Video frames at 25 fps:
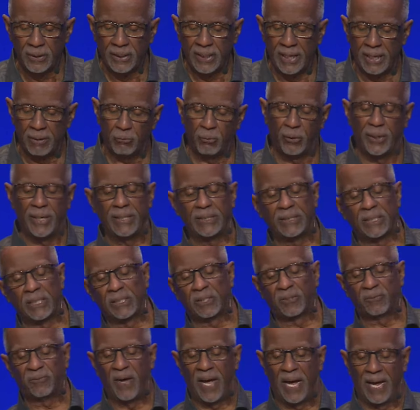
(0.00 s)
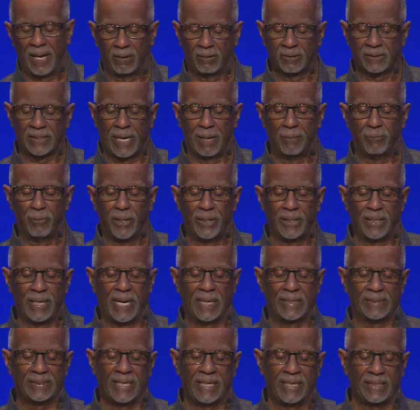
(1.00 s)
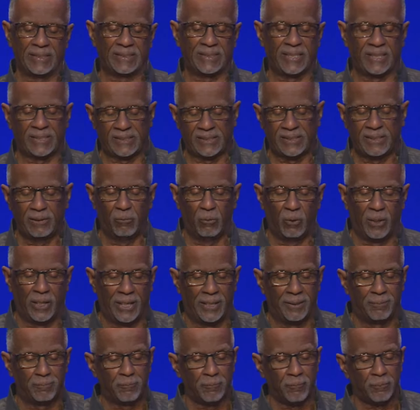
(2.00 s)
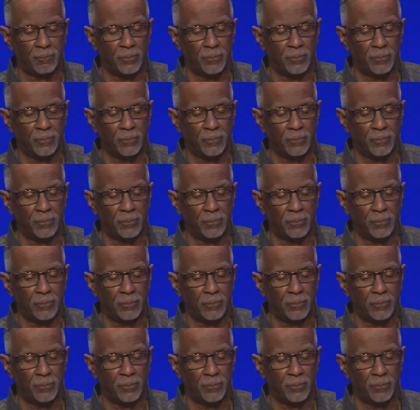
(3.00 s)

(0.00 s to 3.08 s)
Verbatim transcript: It reads as follows. I'm reading Isaiah 61.